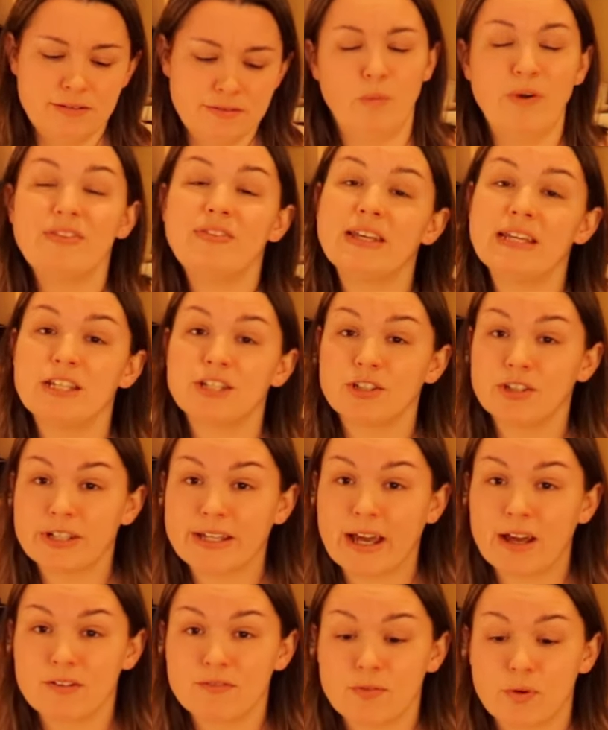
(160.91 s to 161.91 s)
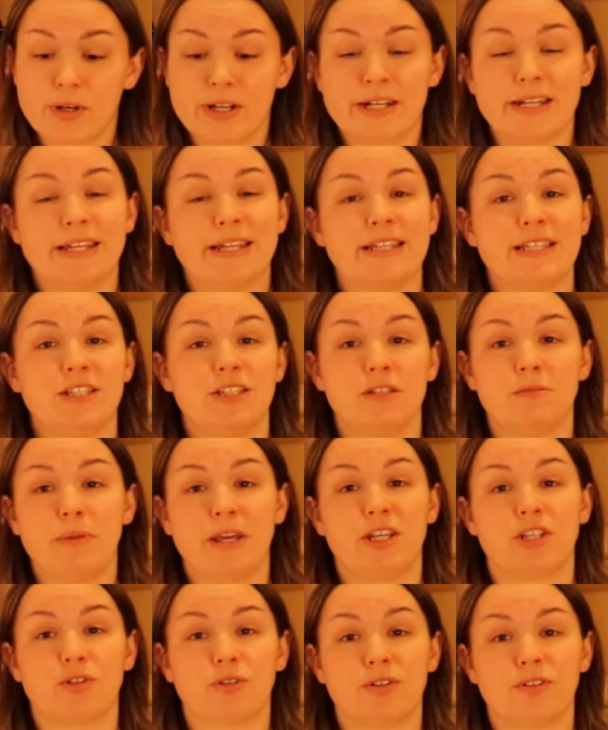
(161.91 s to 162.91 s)
One thing to look out for is to
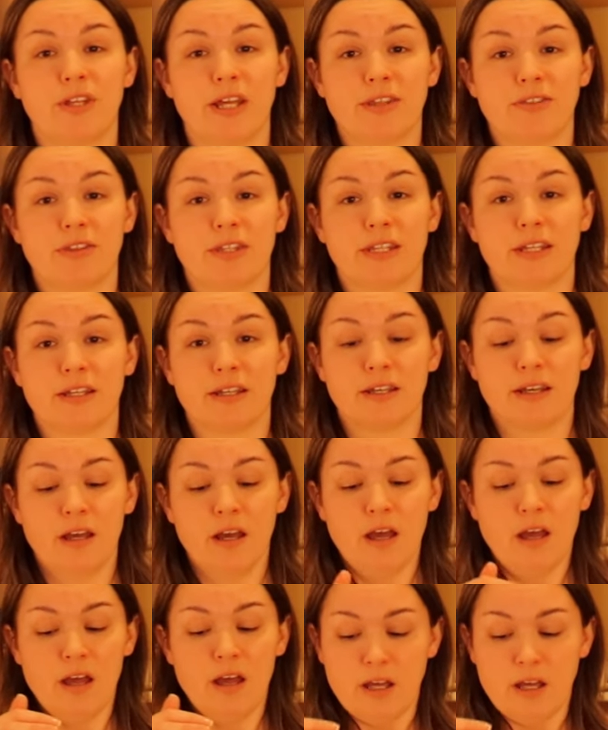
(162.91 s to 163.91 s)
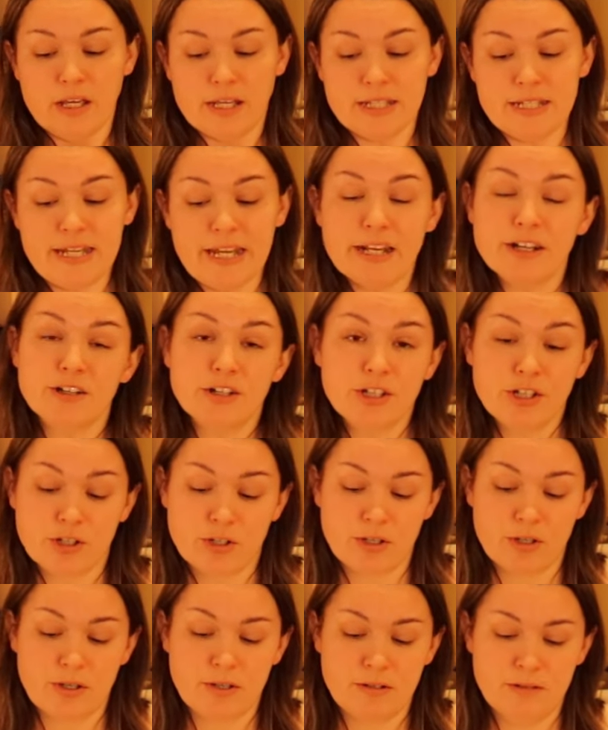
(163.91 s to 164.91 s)
make sure that the container
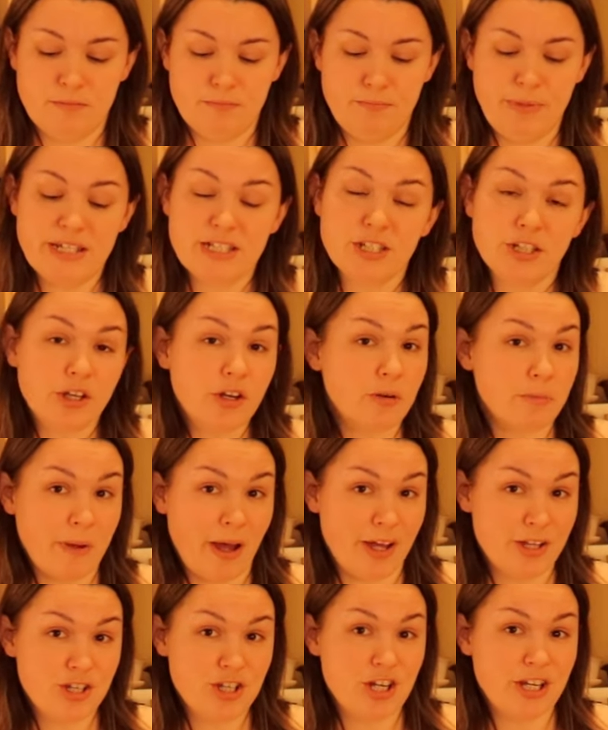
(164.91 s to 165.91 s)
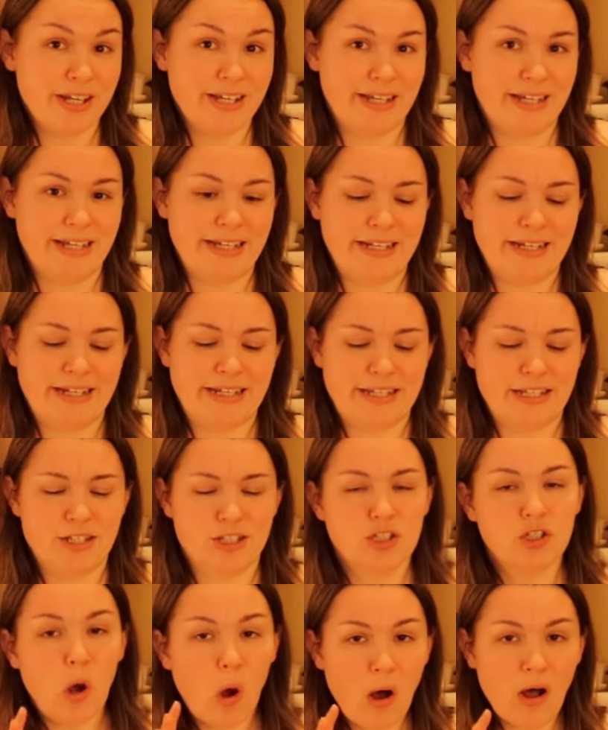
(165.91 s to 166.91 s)
you're mixing your matcha in
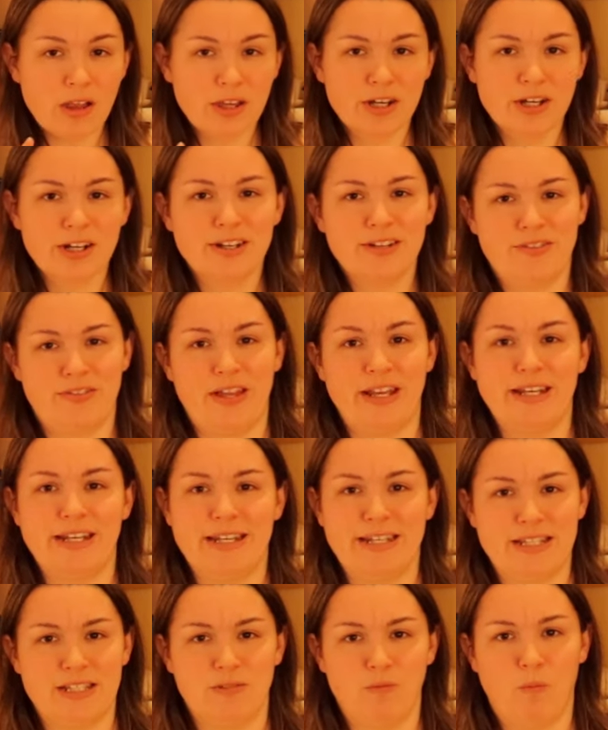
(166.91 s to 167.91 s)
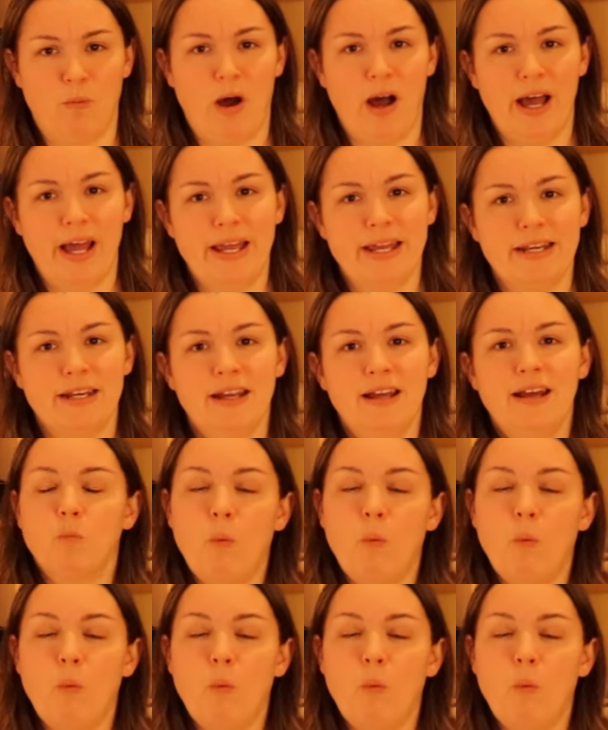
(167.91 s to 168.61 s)
is taller than it is wide.